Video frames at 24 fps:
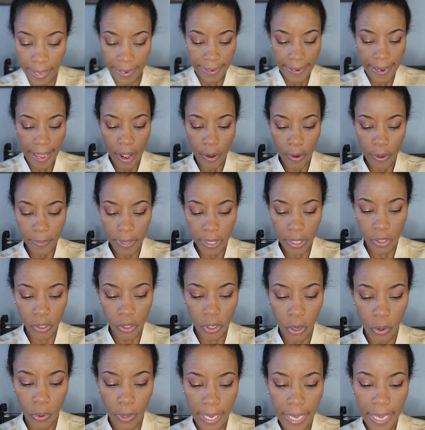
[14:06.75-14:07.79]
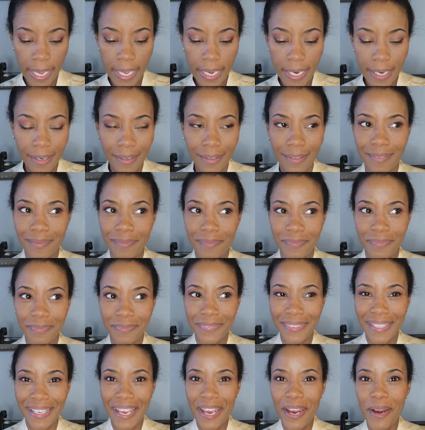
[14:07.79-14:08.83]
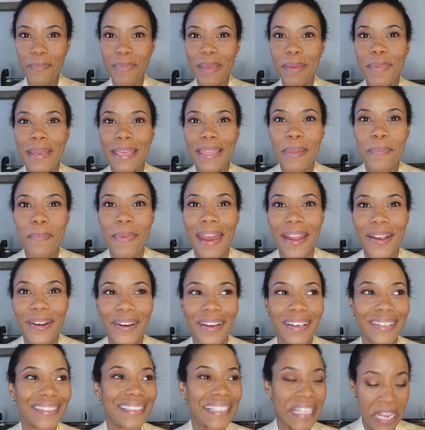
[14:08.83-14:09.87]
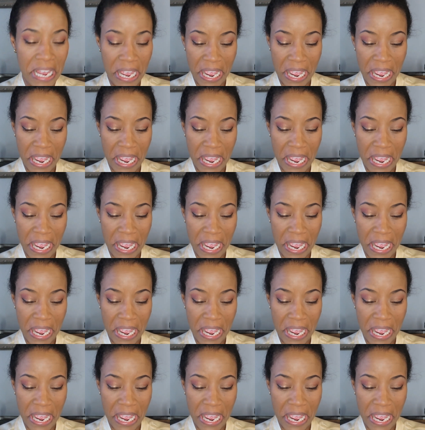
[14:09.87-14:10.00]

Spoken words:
Now I'm gonna go in. You can hear Mimi in the background.